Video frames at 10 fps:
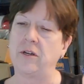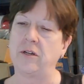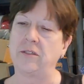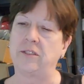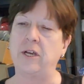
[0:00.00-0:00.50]

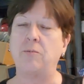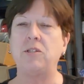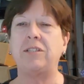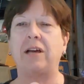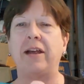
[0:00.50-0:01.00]
a
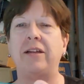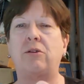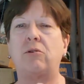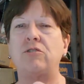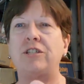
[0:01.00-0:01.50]

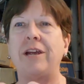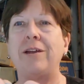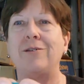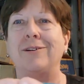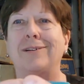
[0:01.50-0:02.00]
double-sided
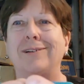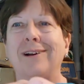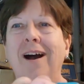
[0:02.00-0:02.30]
crochet hook.